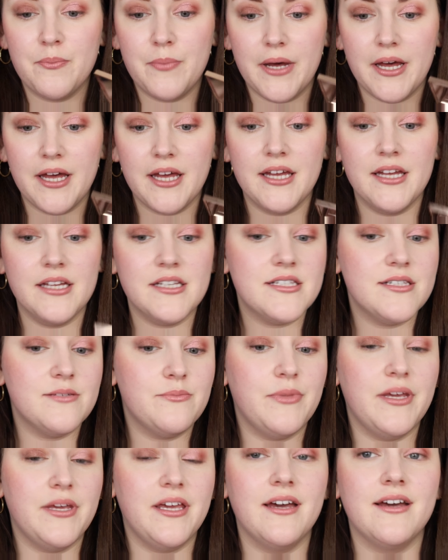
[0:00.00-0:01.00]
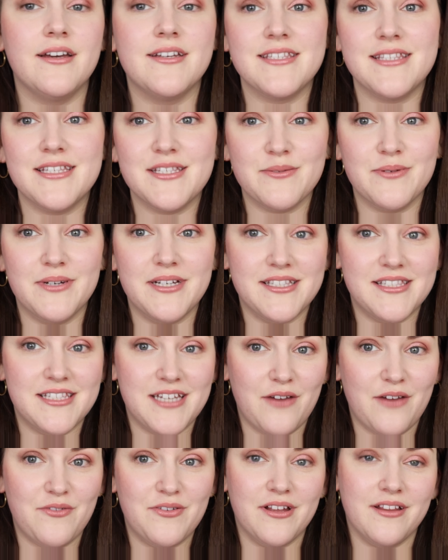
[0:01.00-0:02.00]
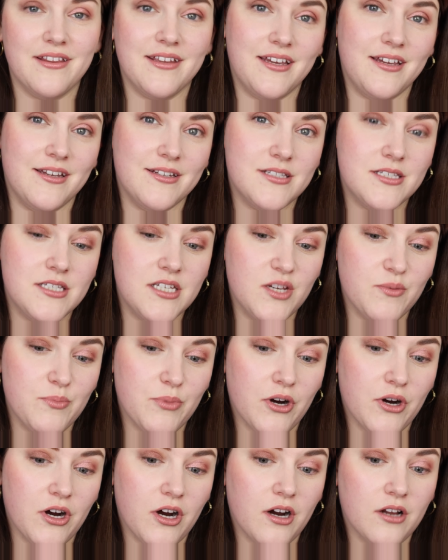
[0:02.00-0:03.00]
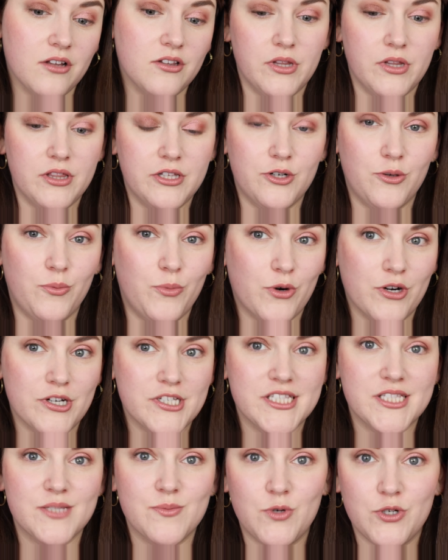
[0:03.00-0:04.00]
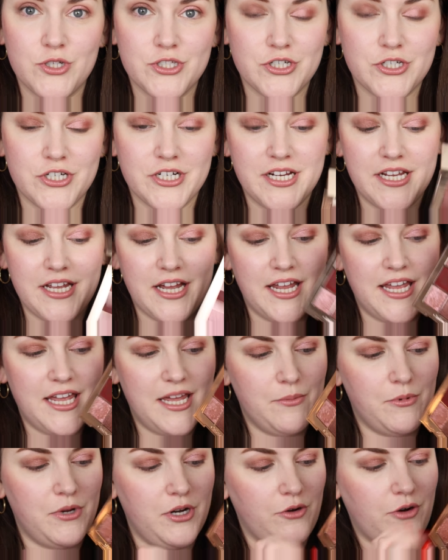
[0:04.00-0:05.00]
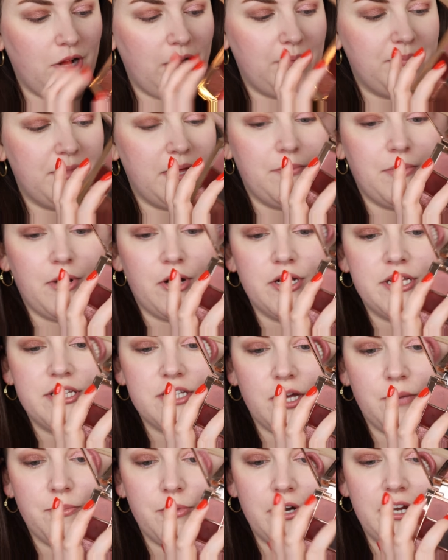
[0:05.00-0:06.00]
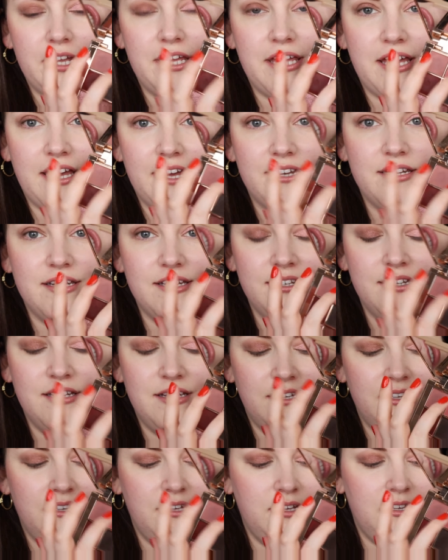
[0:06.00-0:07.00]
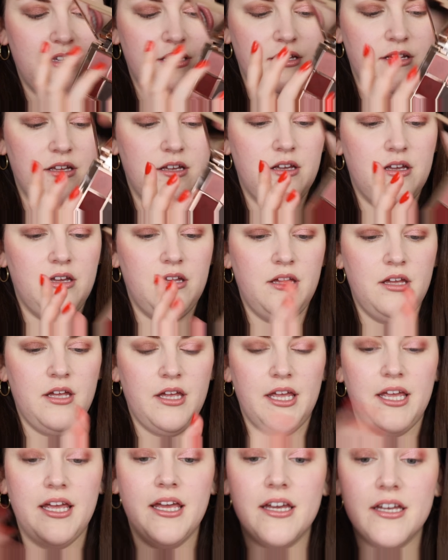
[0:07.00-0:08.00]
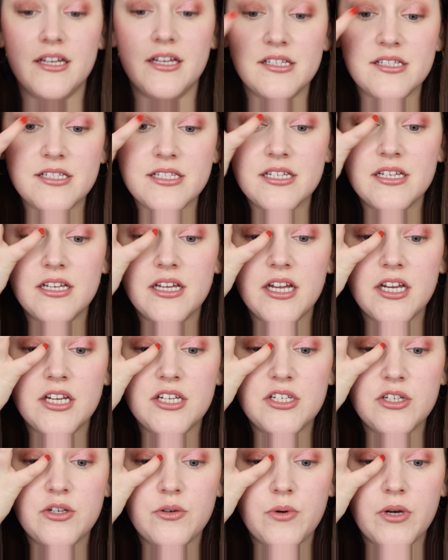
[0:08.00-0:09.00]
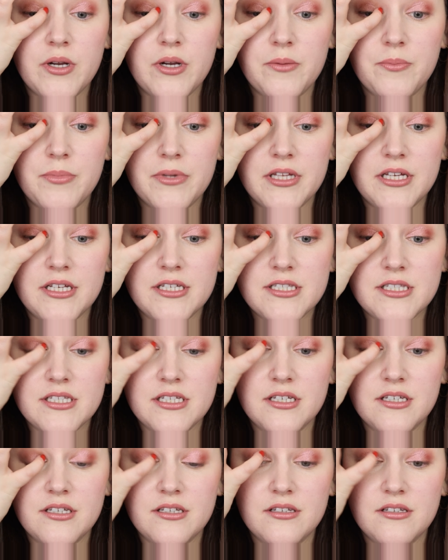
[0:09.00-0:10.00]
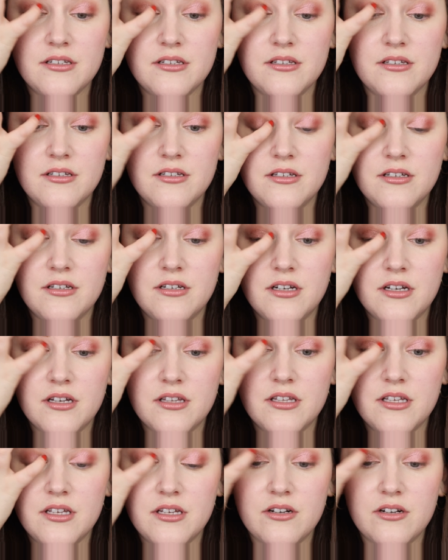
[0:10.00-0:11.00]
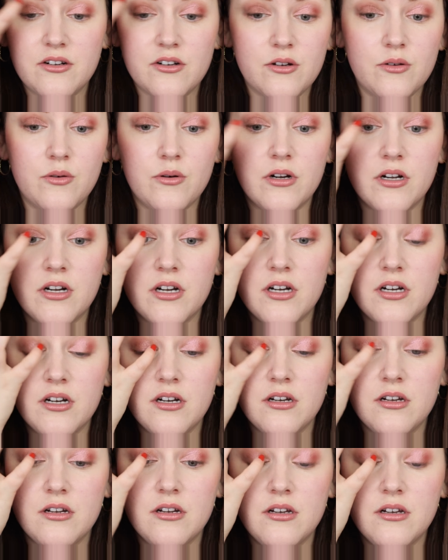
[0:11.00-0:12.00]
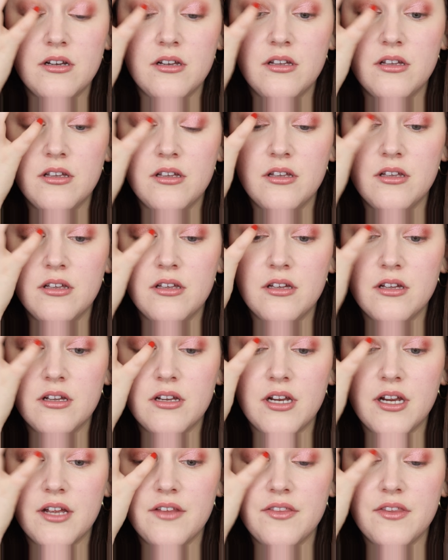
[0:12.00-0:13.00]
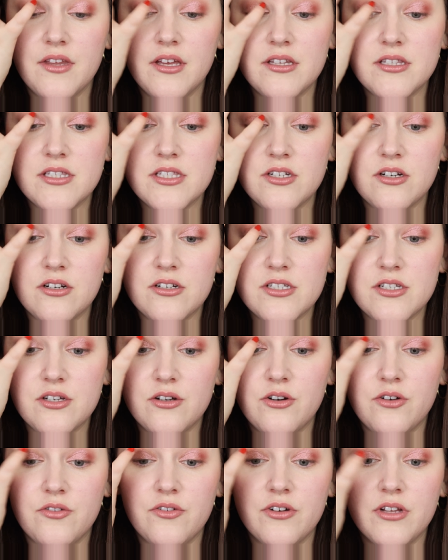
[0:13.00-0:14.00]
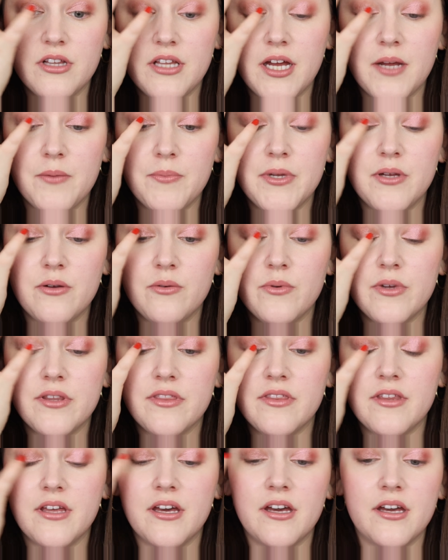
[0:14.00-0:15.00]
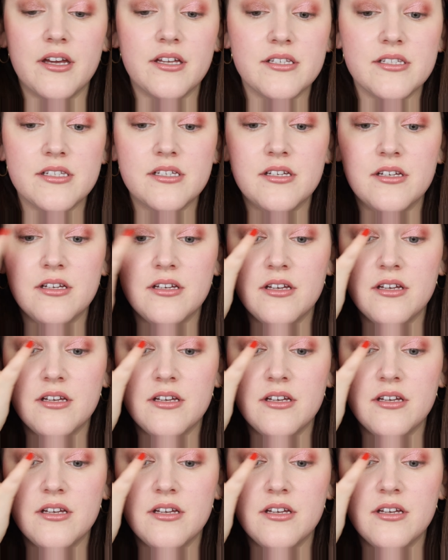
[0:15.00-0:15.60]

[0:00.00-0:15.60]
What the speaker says: But because this one is definitely deeper, a little more smoldery, I am going to grab that Party Topper again. And I do want to place it on the inner corner and then start to overlap it with that